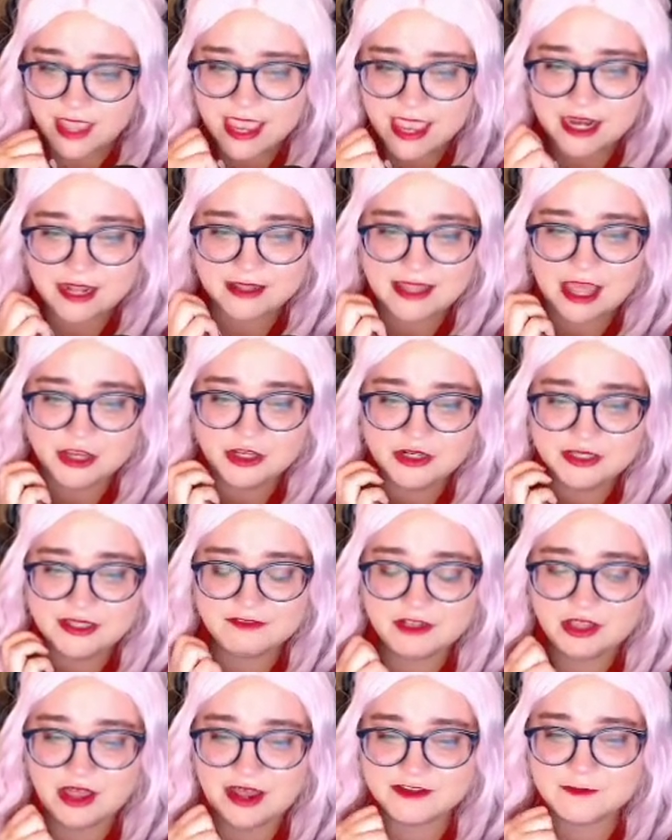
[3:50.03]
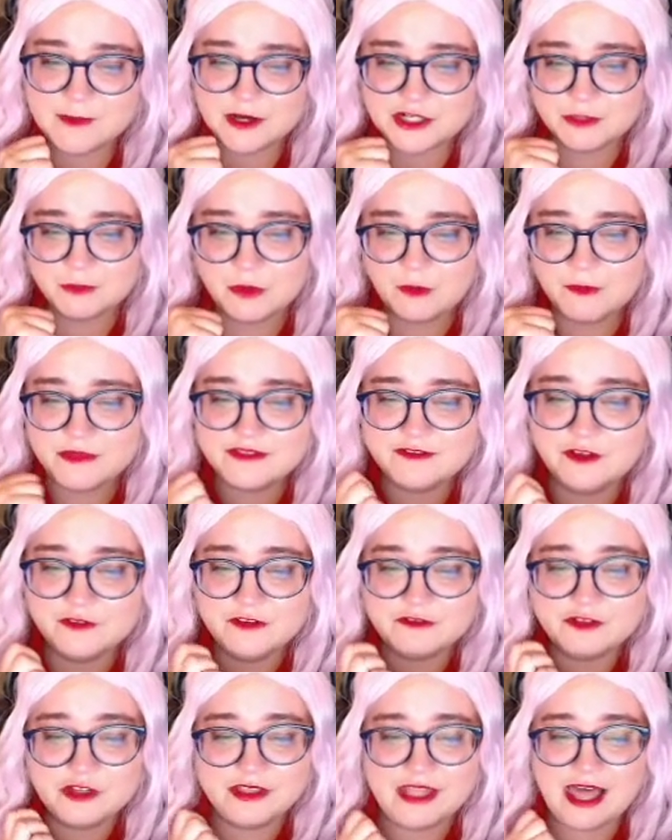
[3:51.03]
and allow you to live a lot of special moments filled
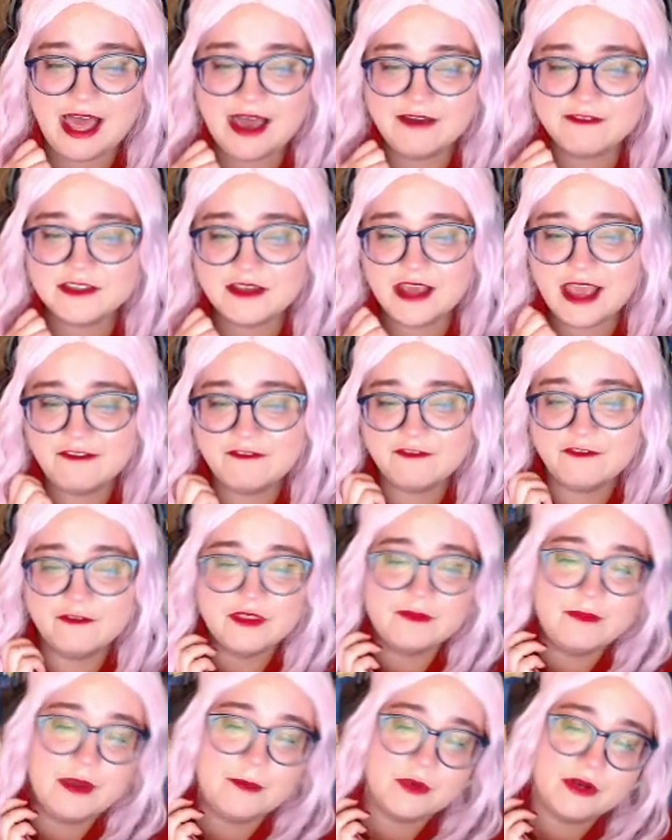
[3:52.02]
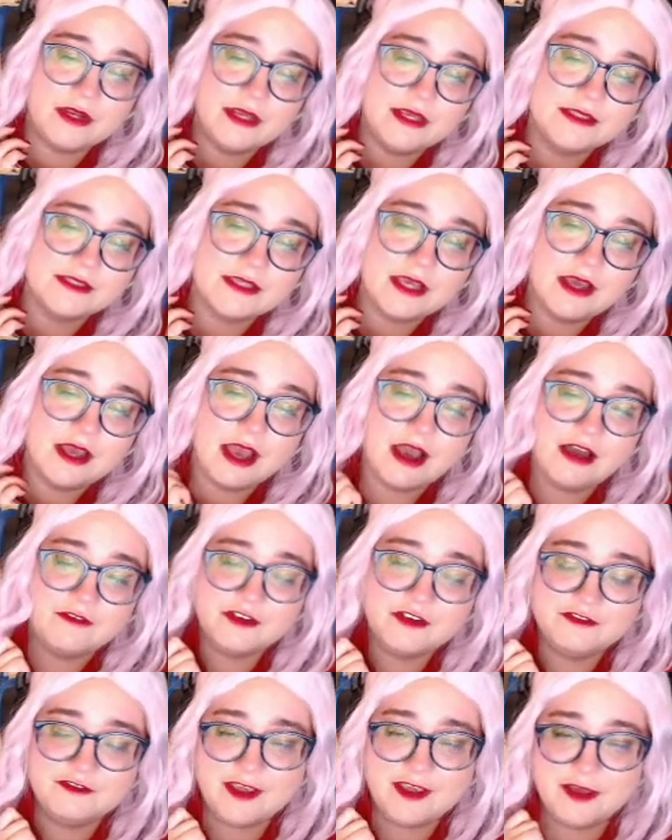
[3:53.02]
with good laughs and with memories
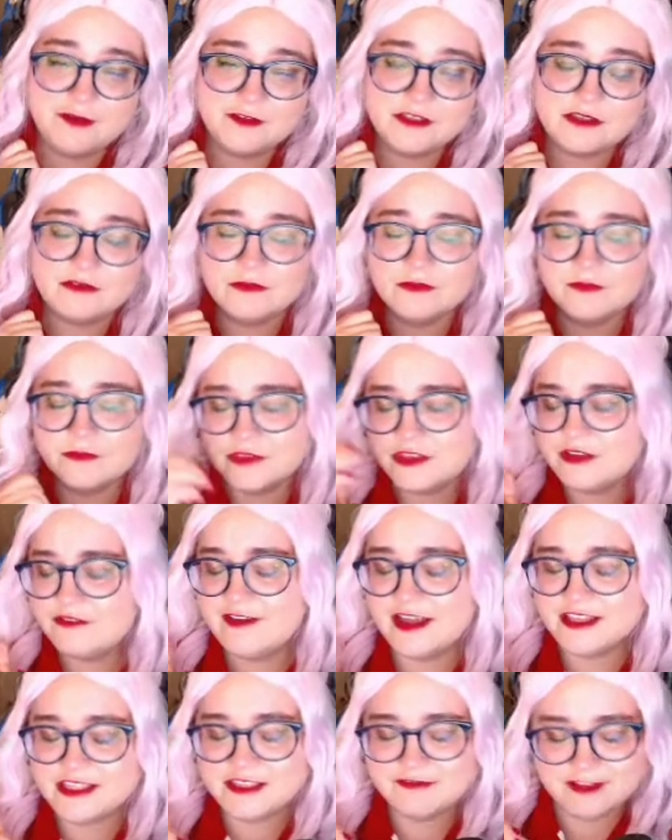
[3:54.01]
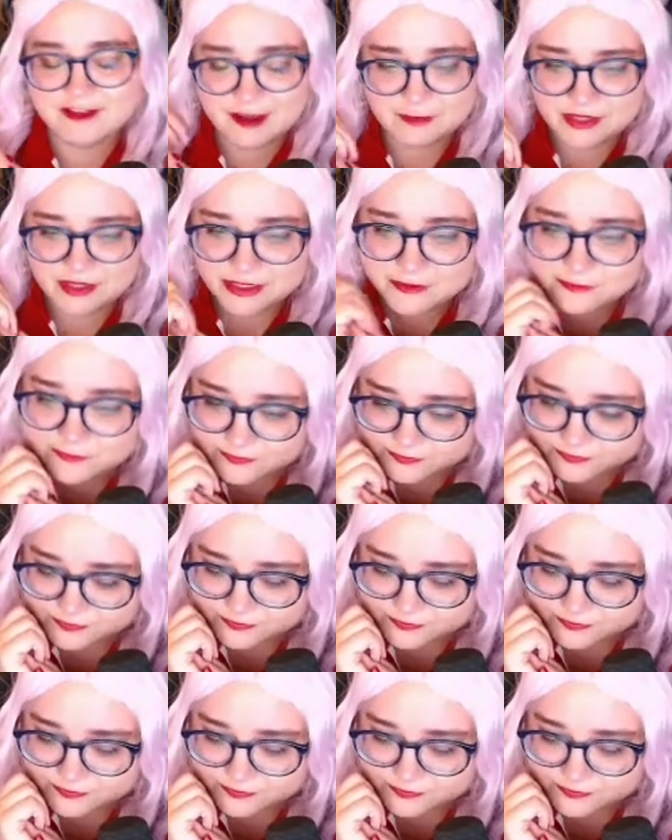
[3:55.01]
of your fam- with your friends and family.